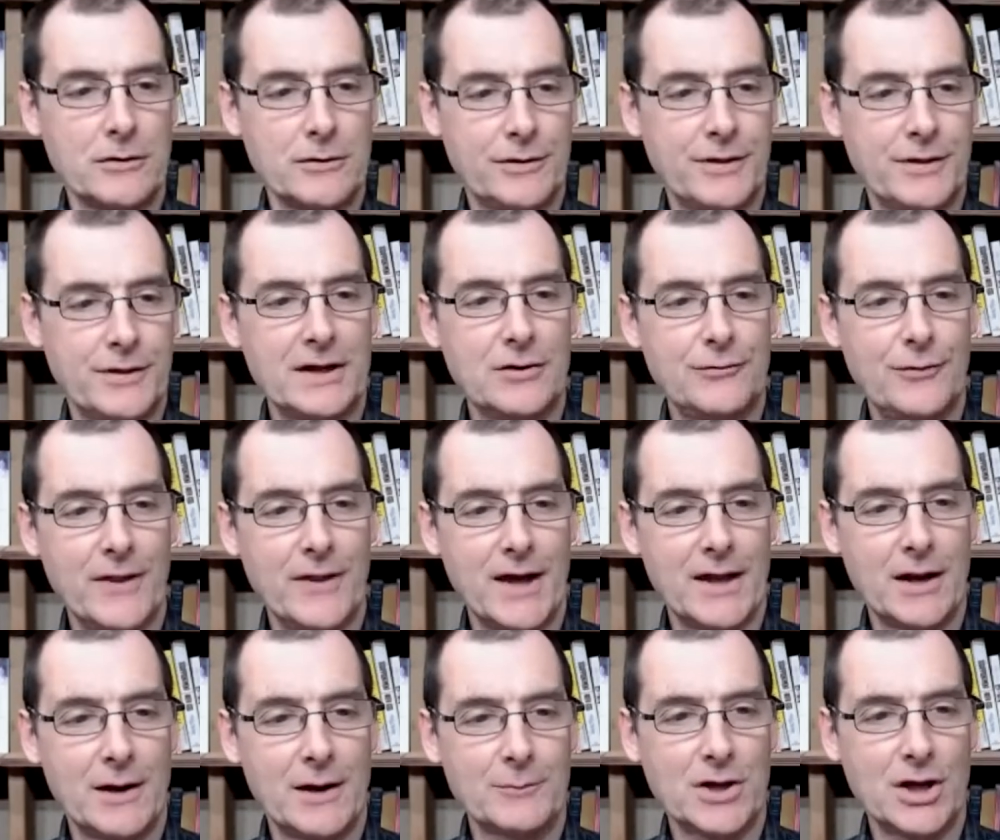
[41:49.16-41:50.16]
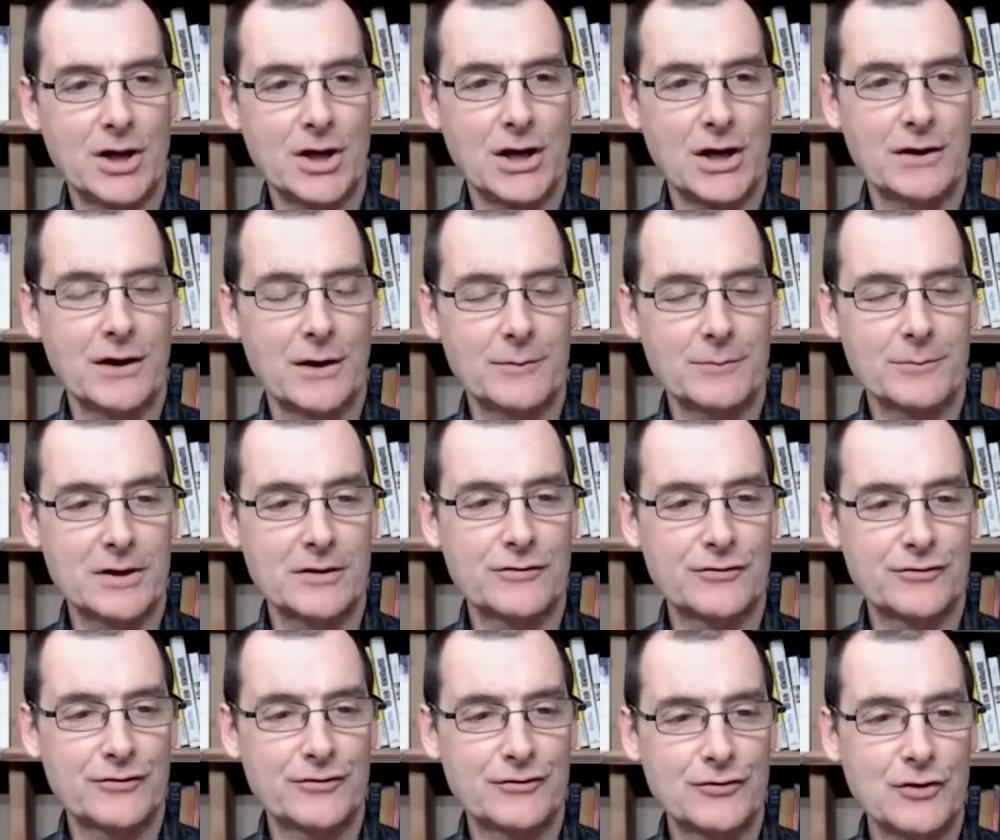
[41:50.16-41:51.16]
thank you for that. I'm gonna
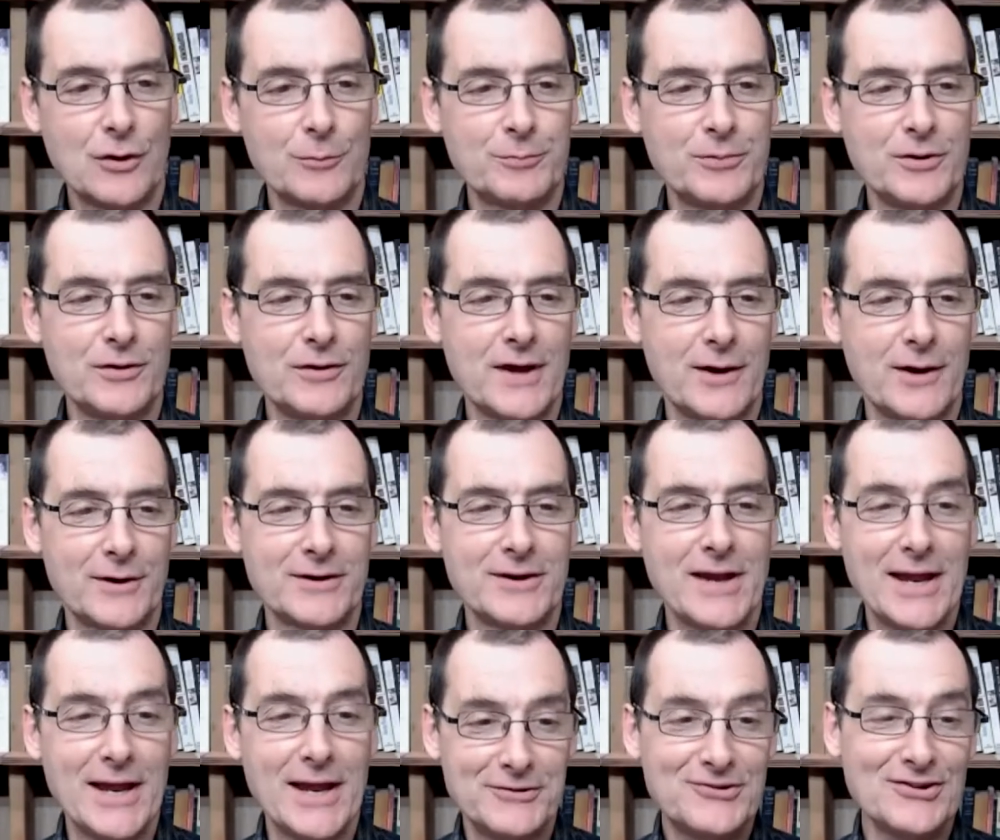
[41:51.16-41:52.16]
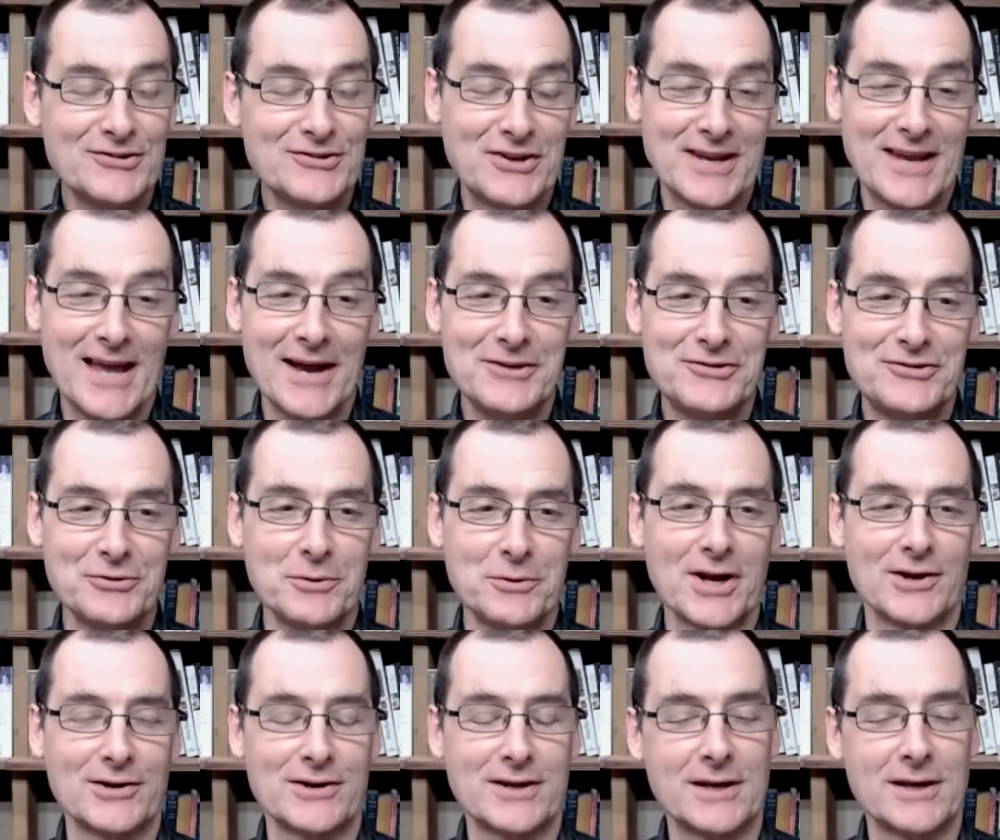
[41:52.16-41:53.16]
stop you there, just in case you were
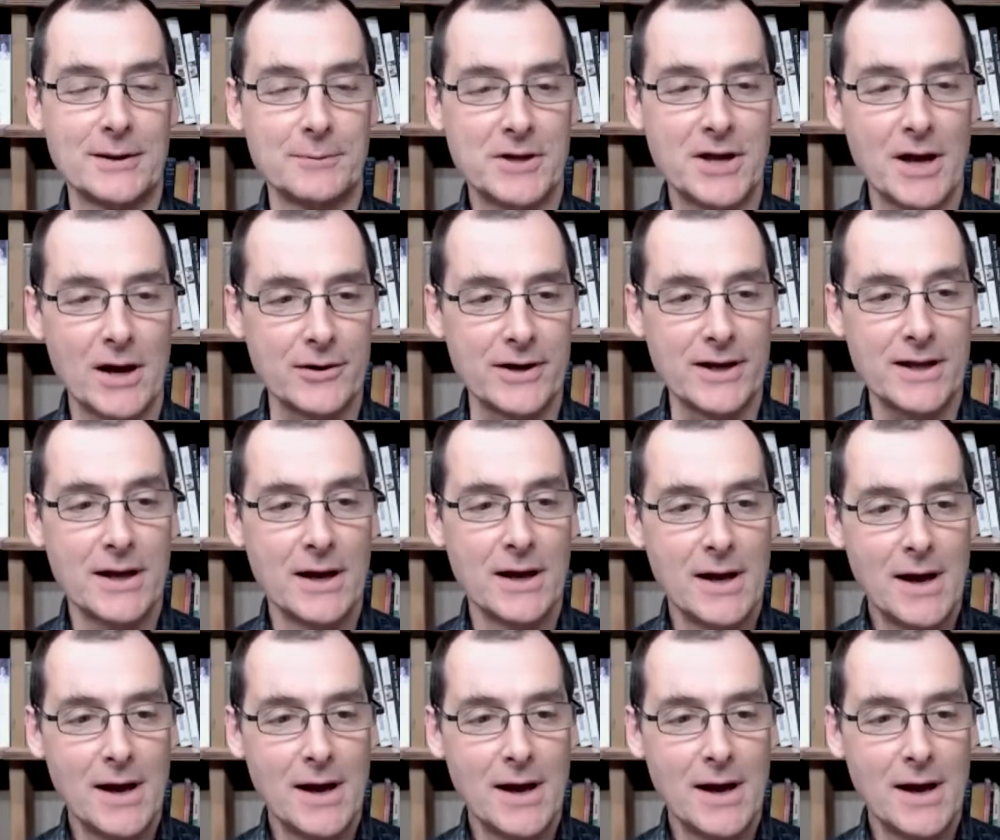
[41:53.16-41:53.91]
going to keep going.